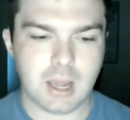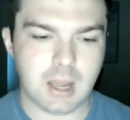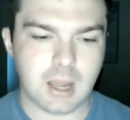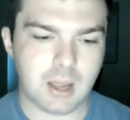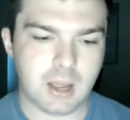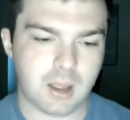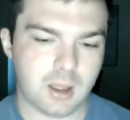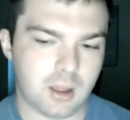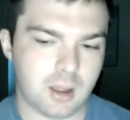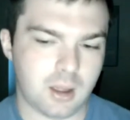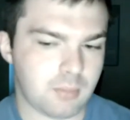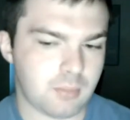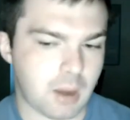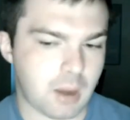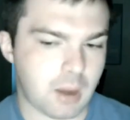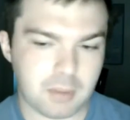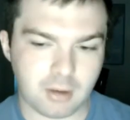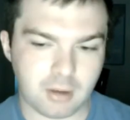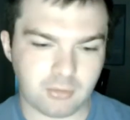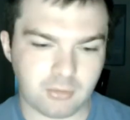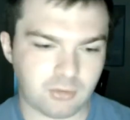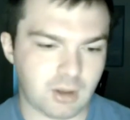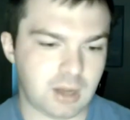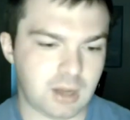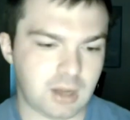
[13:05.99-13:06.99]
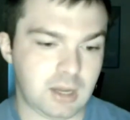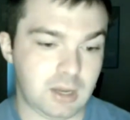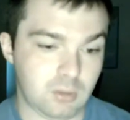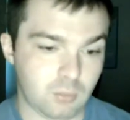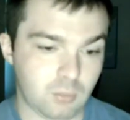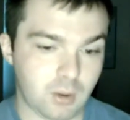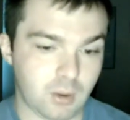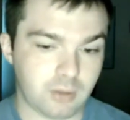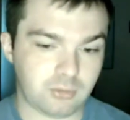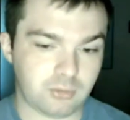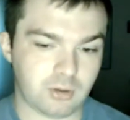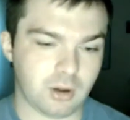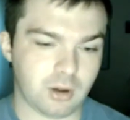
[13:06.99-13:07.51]
I'm not saying he
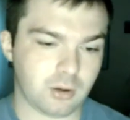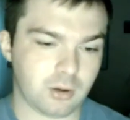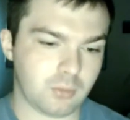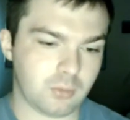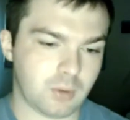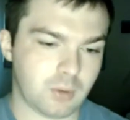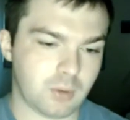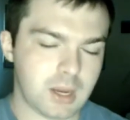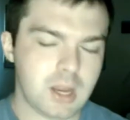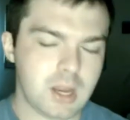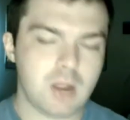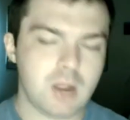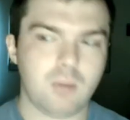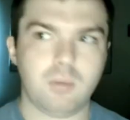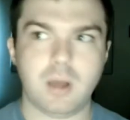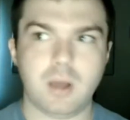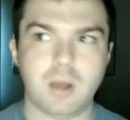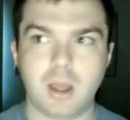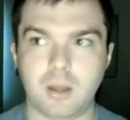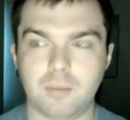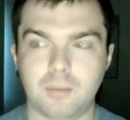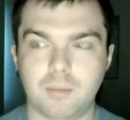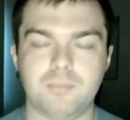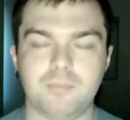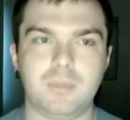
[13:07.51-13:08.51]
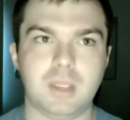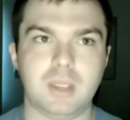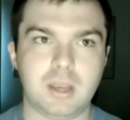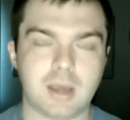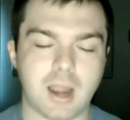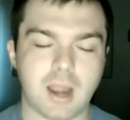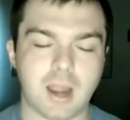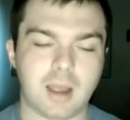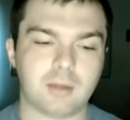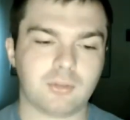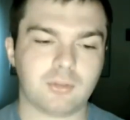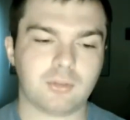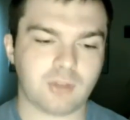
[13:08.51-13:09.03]
was the only one. Well,
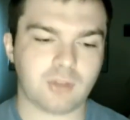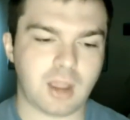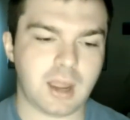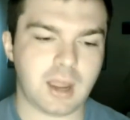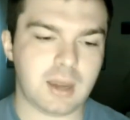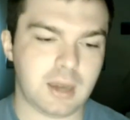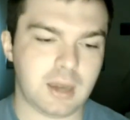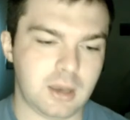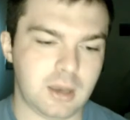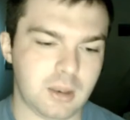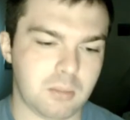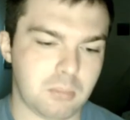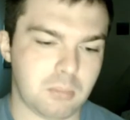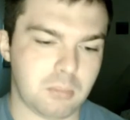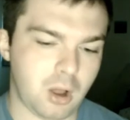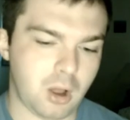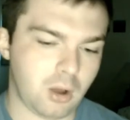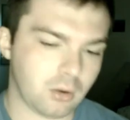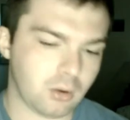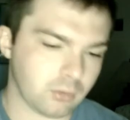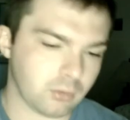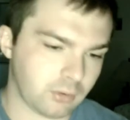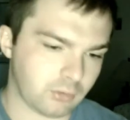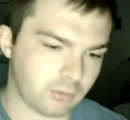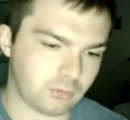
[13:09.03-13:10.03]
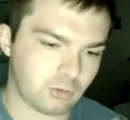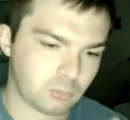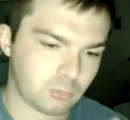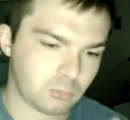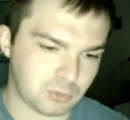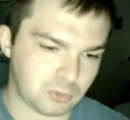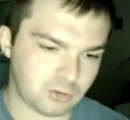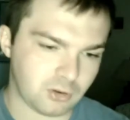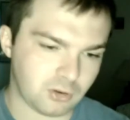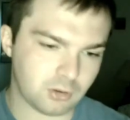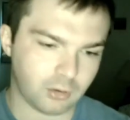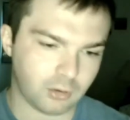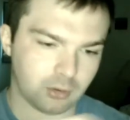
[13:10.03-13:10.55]
then outside in the mall, because this
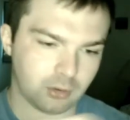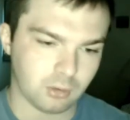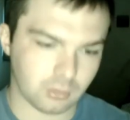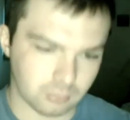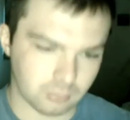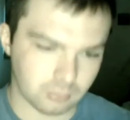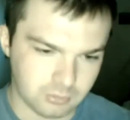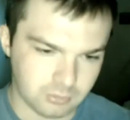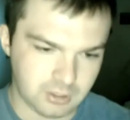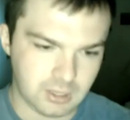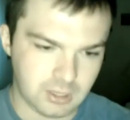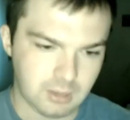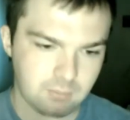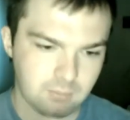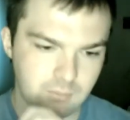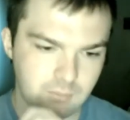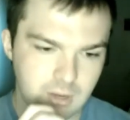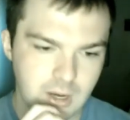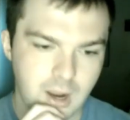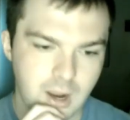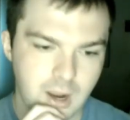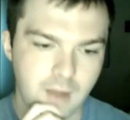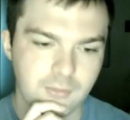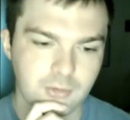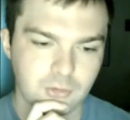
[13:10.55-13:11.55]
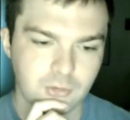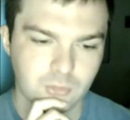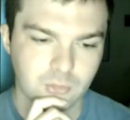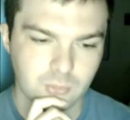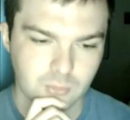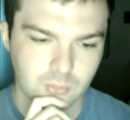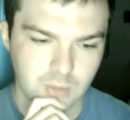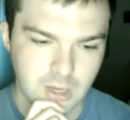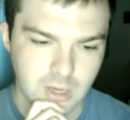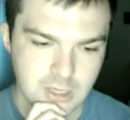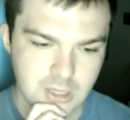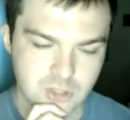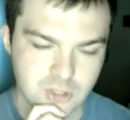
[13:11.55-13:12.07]
particular DMV
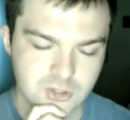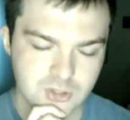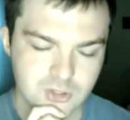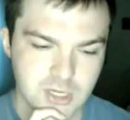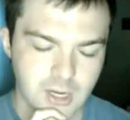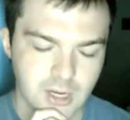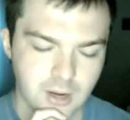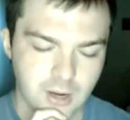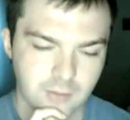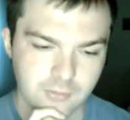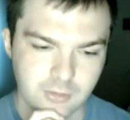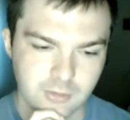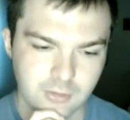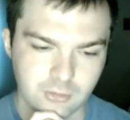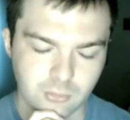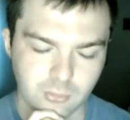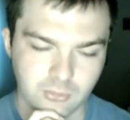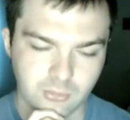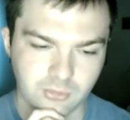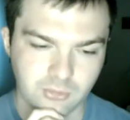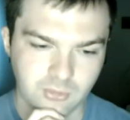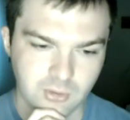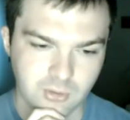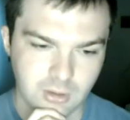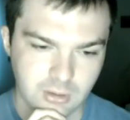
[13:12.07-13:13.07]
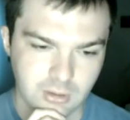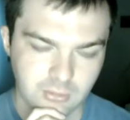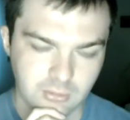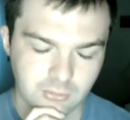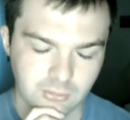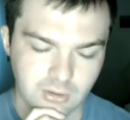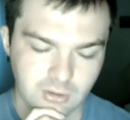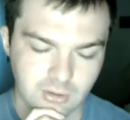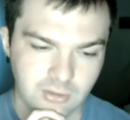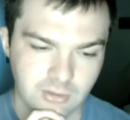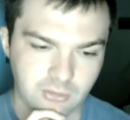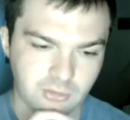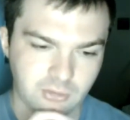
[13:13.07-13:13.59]
office, agency office,
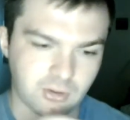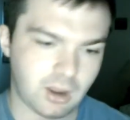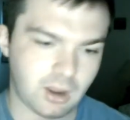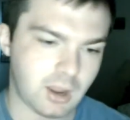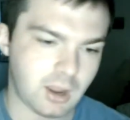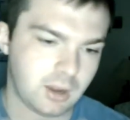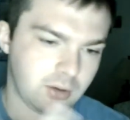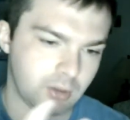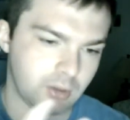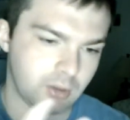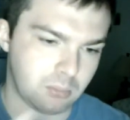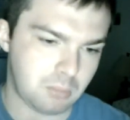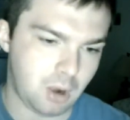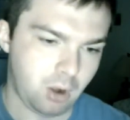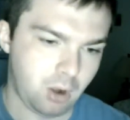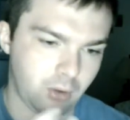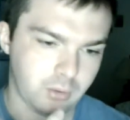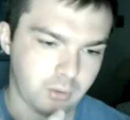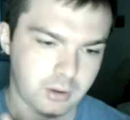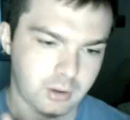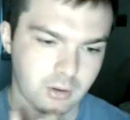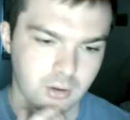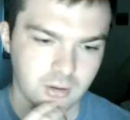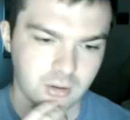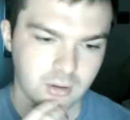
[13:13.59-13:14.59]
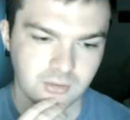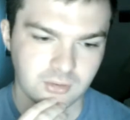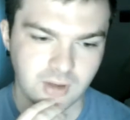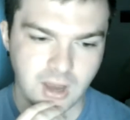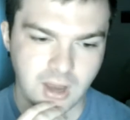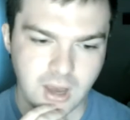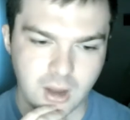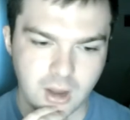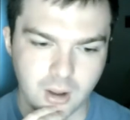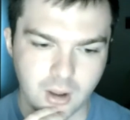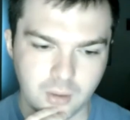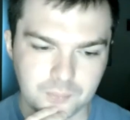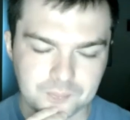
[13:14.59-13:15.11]
is inside the mall here in
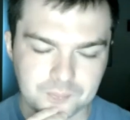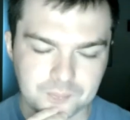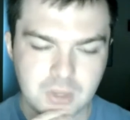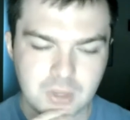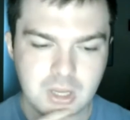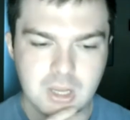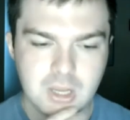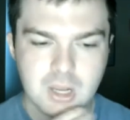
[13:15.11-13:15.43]
town.